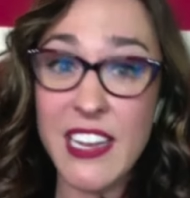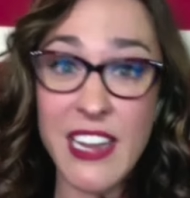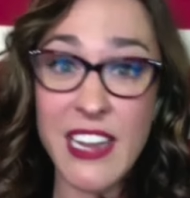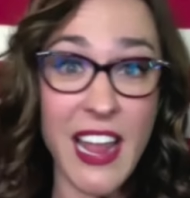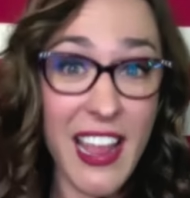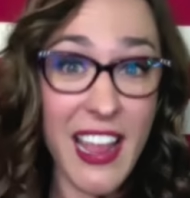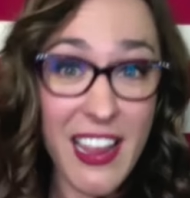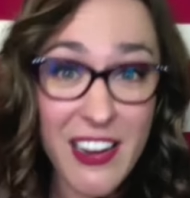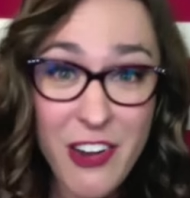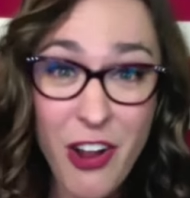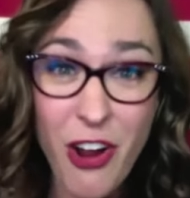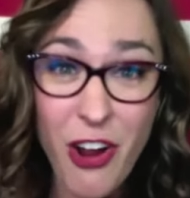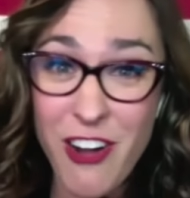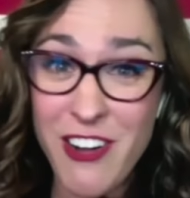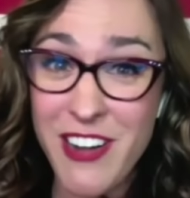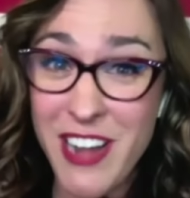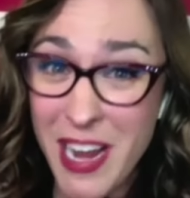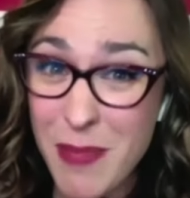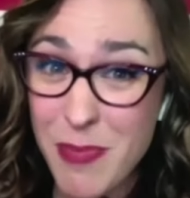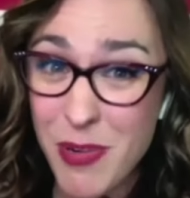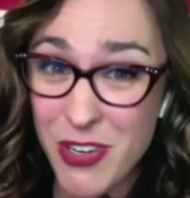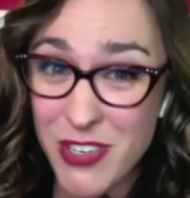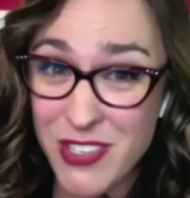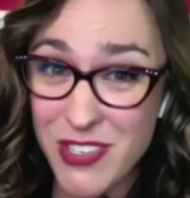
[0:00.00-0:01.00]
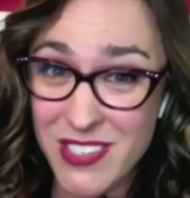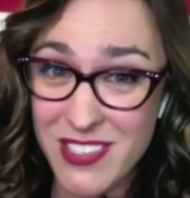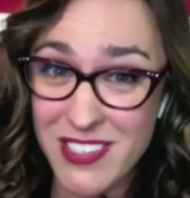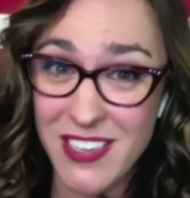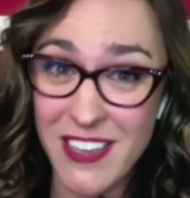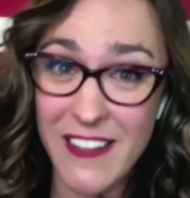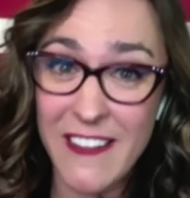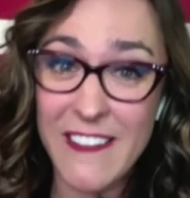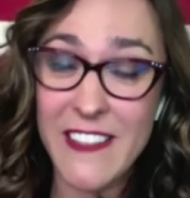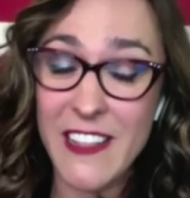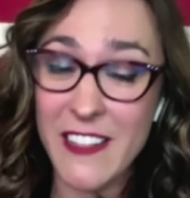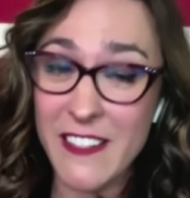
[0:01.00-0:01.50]
and our
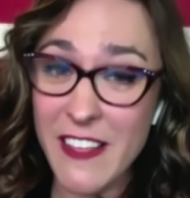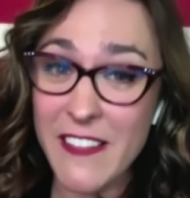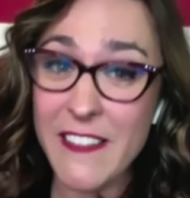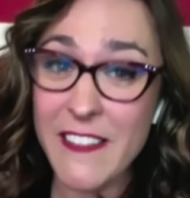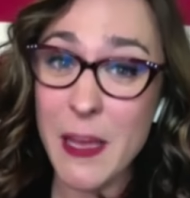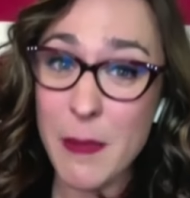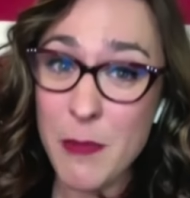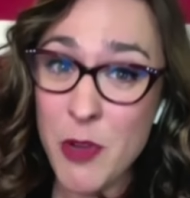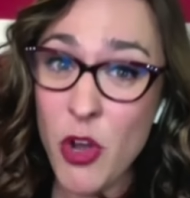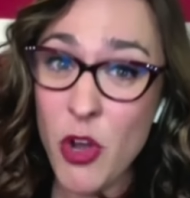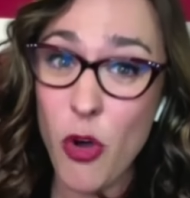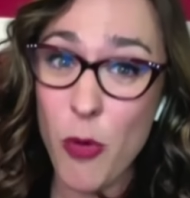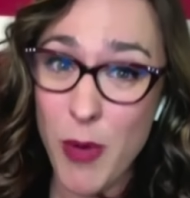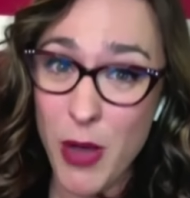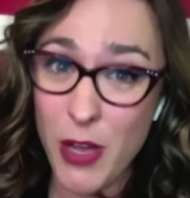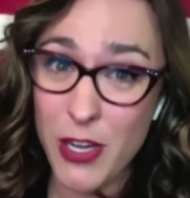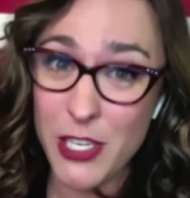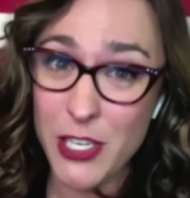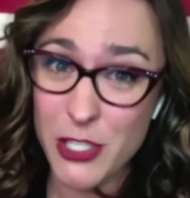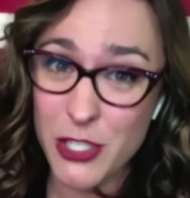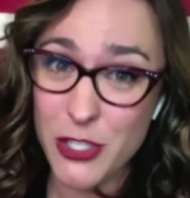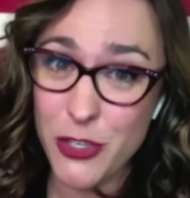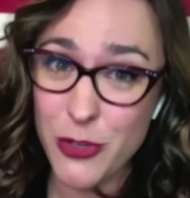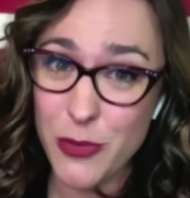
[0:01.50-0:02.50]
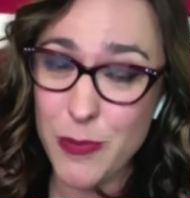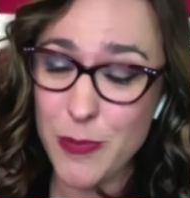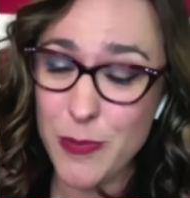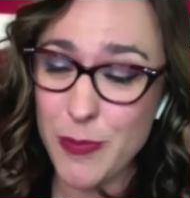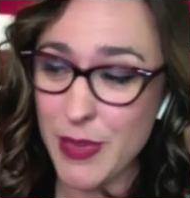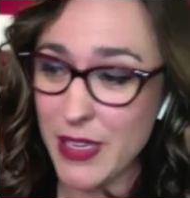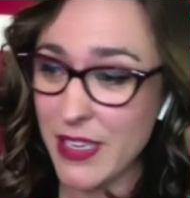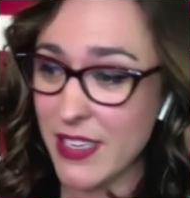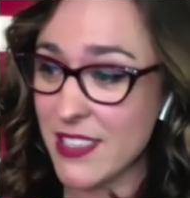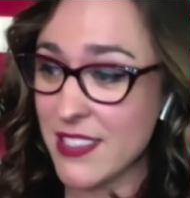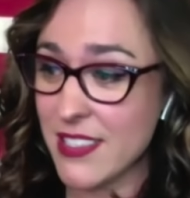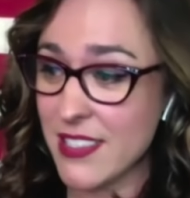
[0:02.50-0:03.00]
neighbors, to let them know about it too,
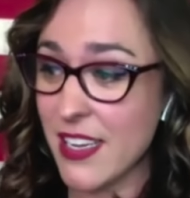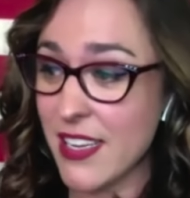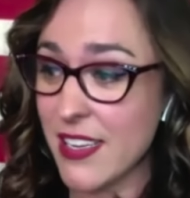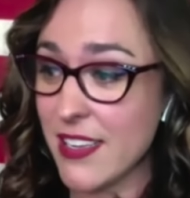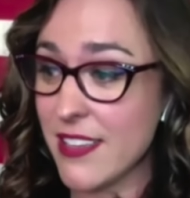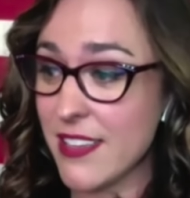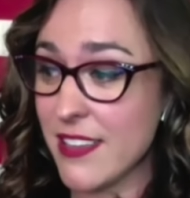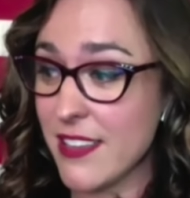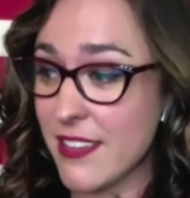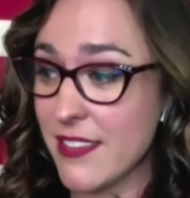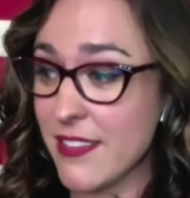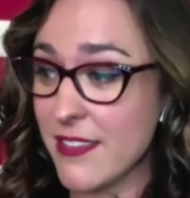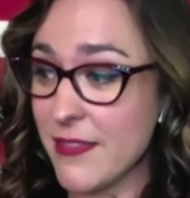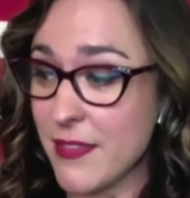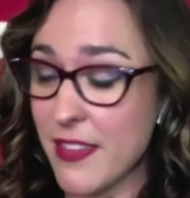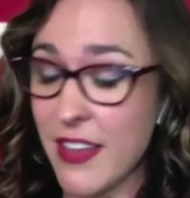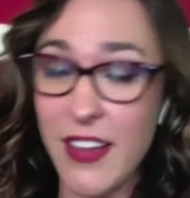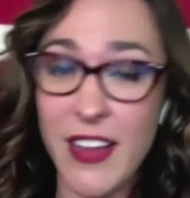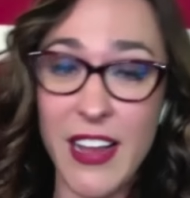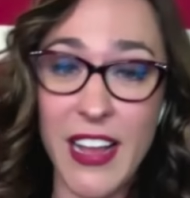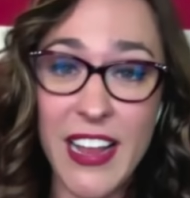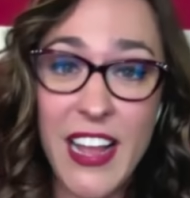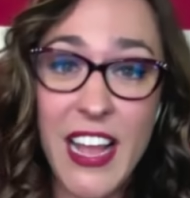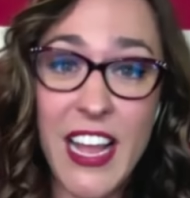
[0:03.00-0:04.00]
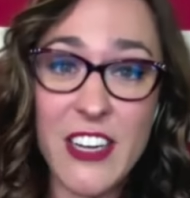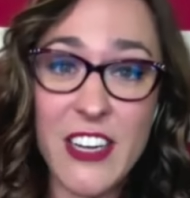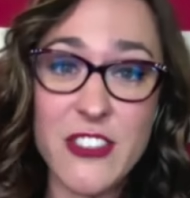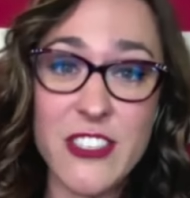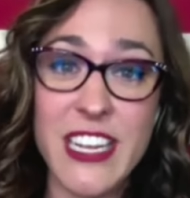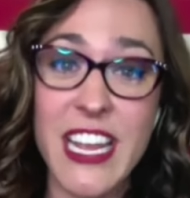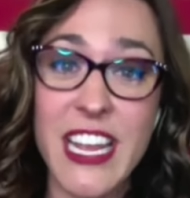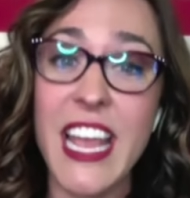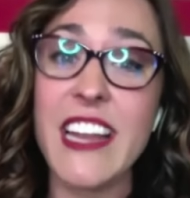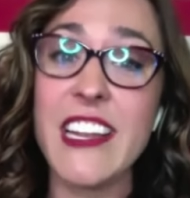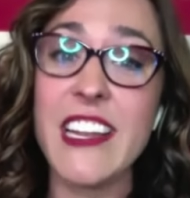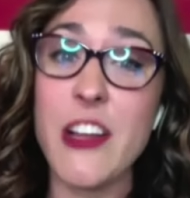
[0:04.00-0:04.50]
because I
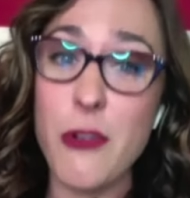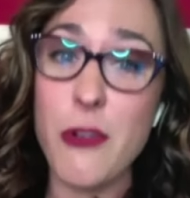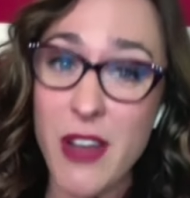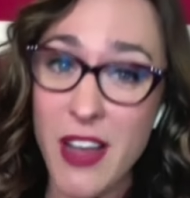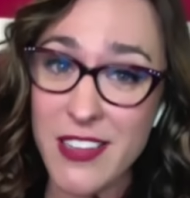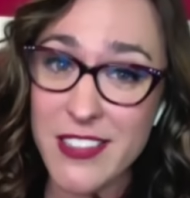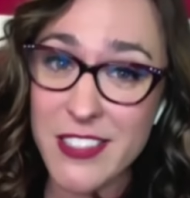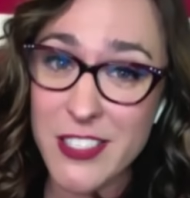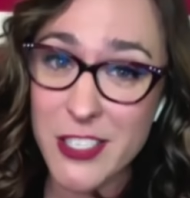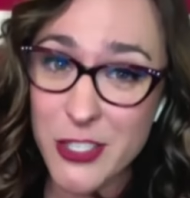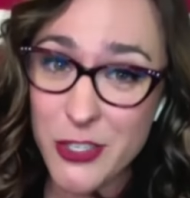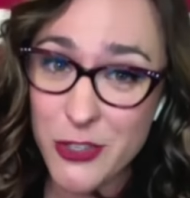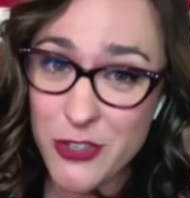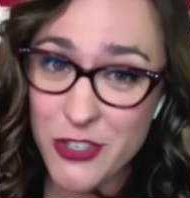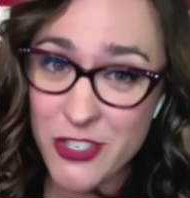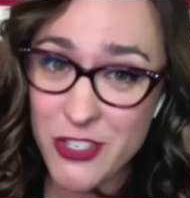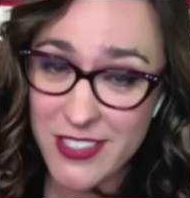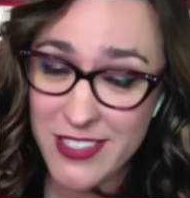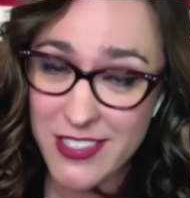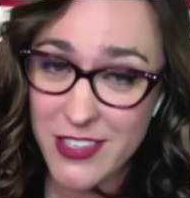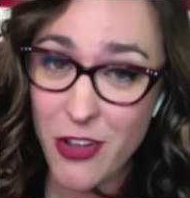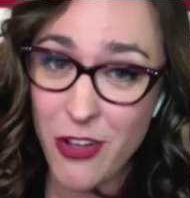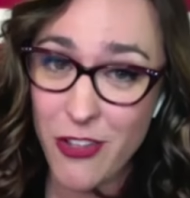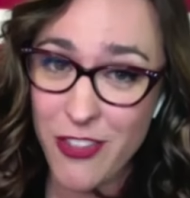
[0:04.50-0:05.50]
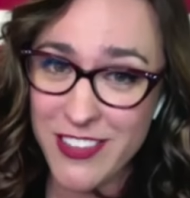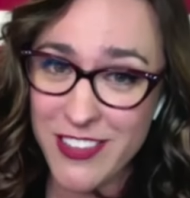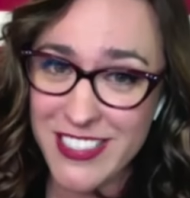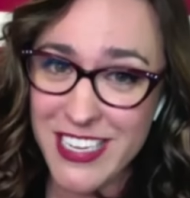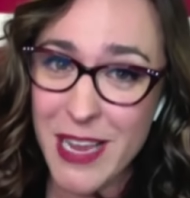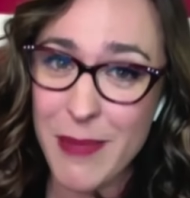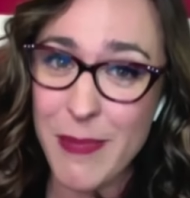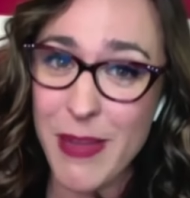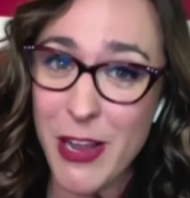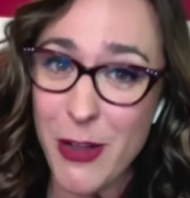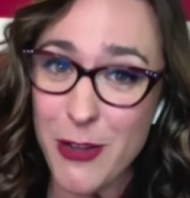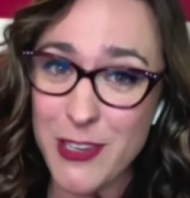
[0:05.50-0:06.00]
actually hand out constitutions all the
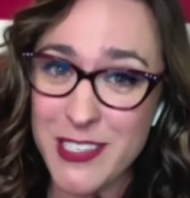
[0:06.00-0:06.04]
time.